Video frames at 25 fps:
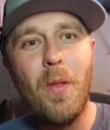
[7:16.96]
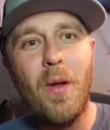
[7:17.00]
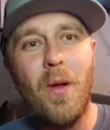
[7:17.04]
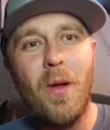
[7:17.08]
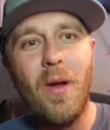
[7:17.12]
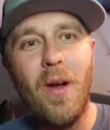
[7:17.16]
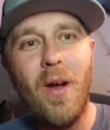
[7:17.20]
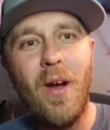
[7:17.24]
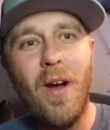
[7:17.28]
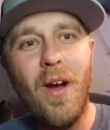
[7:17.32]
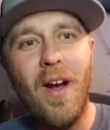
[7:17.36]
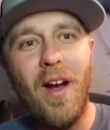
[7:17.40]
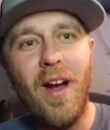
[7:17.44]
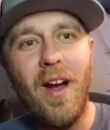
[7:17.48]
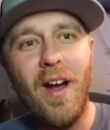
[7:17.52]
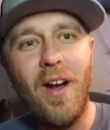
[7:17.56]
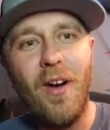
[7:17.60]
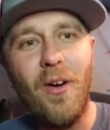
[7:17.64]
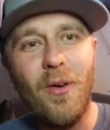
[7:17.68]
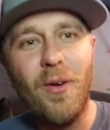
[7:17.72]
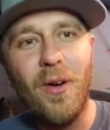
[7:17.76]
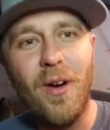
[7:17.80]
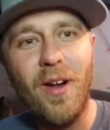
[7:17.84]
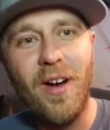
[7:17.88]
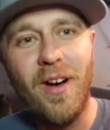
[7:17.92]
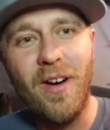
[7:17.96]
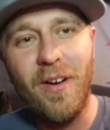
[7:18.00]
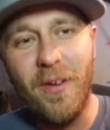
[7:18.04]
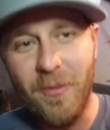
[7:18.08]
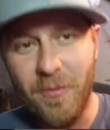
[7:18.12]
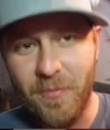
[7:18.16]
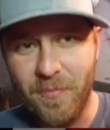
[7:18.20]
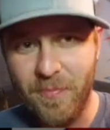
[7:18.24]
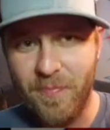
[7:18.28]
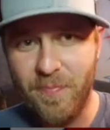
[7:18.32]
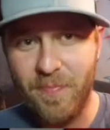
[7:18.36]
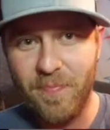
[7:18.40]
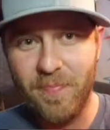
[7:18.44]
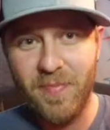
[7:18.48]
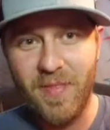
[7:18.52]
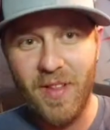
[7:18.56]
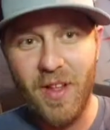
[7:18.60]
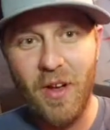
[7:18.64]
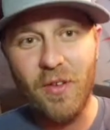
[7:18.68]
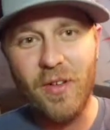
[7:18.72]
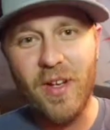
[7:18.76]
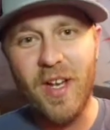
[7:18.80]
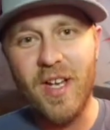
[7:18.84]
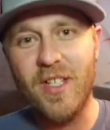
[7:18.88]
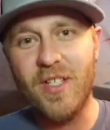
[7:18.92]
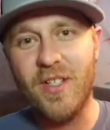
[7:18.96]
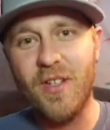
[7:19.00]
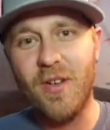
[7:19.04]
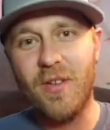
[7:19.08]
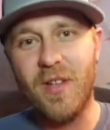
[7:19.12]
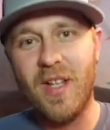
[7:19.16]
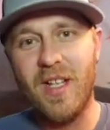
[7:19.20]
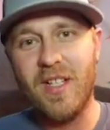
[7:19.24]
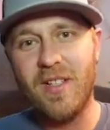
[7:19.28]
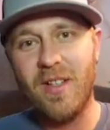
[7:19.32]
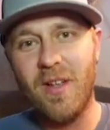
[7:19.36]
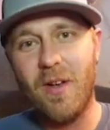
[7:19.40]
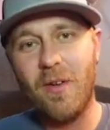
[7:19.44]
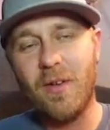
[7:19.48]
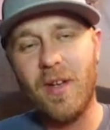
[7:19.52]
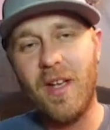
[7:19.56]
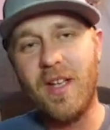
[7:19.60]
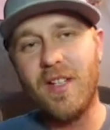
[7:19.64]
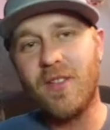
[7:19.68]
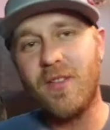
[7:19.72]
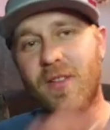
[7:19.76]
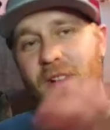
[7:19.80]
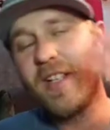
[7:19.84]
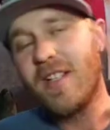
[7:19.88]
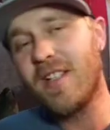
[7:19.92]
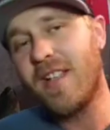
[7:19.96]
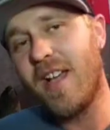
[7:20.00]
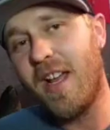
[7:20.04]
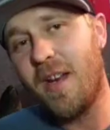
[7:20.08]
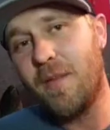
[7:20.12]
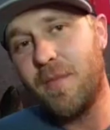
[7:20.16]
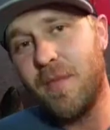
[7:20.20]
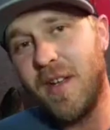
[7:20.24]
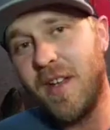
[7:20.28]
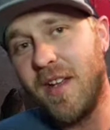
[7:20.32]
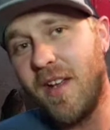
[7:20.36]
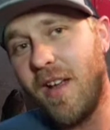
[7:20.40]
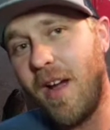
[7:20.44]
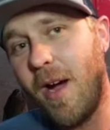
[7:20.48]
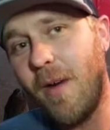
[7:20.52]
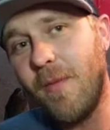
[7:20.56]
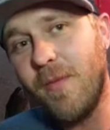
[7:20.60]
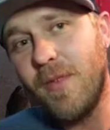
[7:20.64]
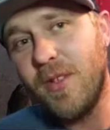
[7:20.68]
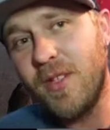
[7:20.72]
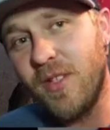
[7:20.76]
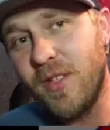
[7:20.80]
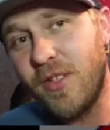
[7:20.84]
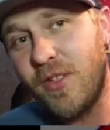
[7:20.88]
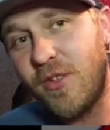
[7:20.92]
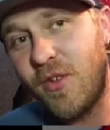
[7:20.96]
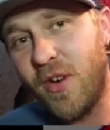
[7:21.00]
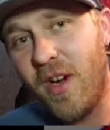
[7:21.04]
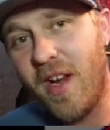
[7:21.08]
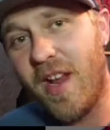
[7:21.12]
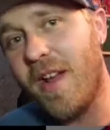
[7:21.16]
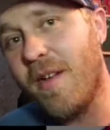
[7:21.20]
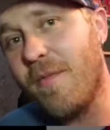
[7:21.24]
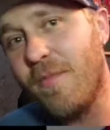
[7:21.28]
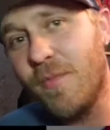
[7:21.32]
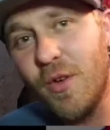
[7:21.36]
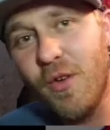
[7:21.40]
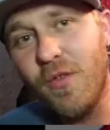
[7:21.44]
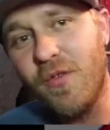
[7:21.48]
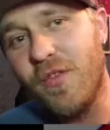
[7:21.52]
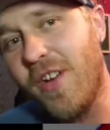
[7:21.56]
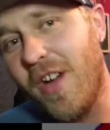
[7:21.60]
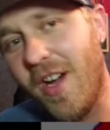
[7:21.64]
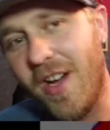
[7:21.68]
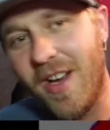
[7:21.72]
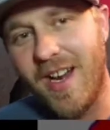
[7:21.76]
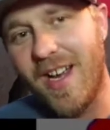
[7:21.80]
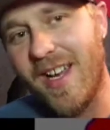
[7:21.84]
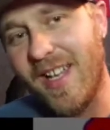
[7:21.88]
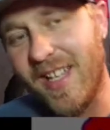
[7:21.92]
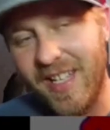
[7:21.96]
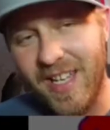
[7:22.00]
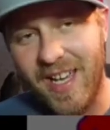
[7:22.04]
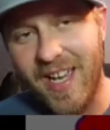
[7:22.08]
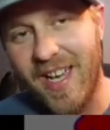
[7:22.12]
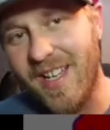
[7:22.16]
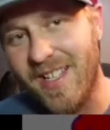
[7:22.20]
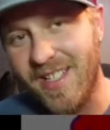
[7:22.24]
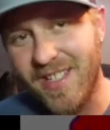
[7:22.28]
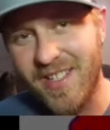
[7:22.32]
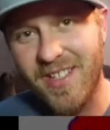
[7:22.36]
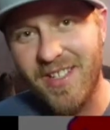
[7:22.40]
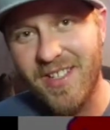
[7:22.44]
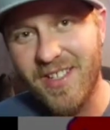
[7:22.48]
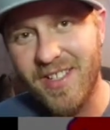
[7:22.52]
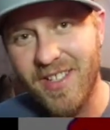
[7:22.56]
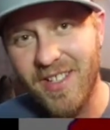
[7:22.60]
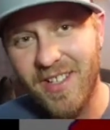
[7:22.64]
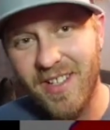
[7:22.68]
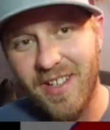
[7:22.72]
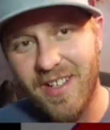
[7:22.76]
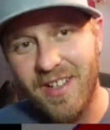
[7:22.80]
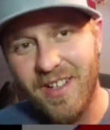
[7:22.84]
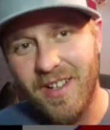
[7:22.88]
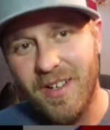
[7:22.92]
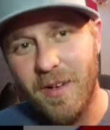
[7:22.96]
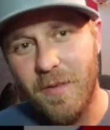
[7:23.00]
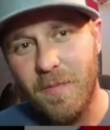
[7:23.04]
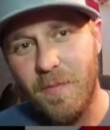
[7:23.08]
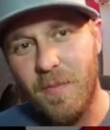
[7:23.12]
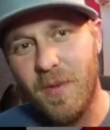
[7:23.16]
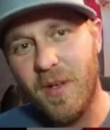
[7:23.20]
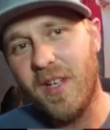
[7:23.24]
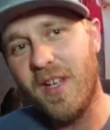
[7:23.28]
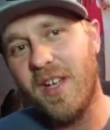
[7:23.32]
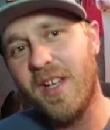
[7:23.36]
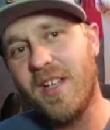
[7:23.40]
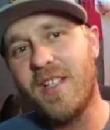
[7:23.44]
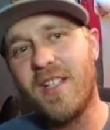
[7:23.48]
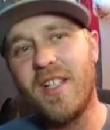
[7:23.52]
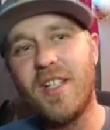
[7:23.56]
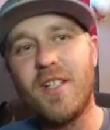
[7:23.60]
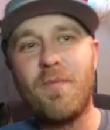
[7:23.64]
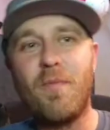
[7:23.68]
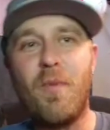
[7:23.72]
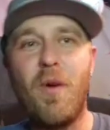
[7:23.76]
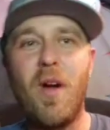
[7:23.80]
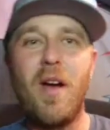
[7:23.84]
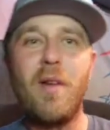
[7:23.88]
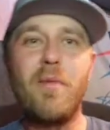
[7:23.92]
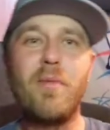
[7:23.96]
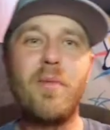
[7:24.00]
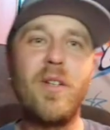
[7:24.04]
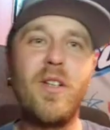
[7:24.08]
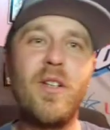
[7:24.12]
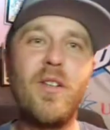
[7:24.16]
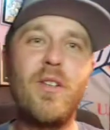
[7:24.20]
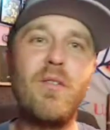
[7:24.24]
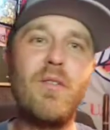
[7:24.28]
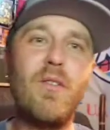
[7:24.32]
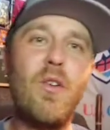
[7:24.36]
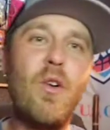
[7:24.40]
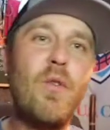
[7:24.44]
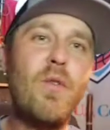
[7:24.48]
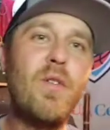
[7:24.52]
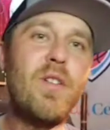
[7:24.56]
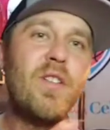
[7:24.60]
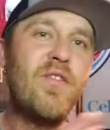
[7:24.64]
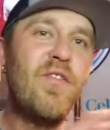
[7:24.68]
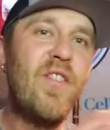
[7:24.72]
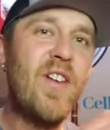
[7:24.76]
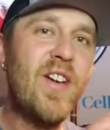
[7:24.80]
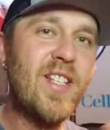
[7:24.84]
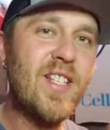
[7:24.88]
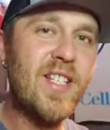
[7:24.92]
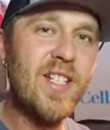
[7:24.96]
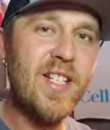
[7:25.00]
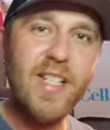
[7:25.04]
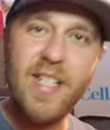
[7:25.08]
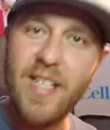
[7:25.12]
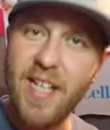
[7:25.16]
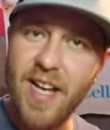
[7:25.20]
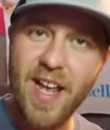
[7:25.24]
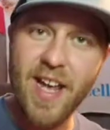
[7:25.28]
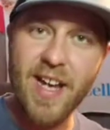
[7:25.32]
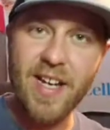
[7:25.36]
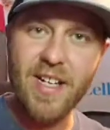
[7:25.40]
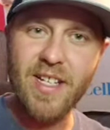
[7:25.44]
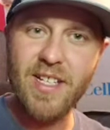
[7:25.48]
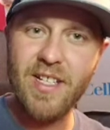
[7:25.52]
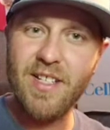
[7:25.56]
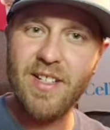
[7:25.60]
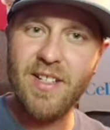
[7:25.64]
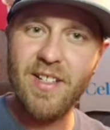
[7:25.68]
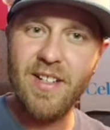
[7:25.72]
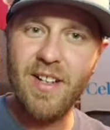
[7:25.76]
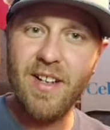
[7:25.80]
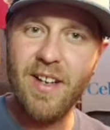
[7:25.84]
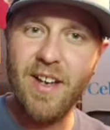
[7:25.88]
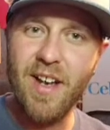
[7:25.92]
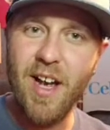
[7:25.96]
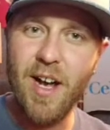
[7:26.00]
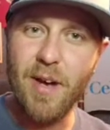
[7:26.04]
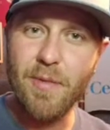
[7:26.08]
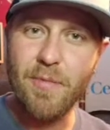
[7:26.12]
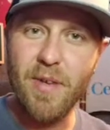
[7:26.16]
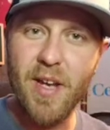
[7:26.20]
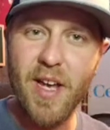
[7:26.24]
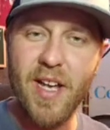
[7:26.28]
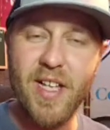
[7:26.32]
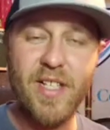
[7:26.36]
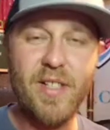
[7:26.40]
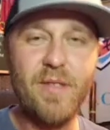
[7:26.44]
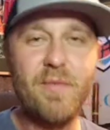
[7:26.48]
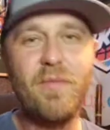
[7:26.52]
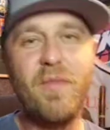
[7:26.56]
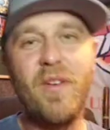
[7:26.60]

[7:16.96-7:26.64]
All right, hold on. Okay, so that's got to be, obviously, Drea moved on, I guess, because this is probably who he's facing next, I'm guessing.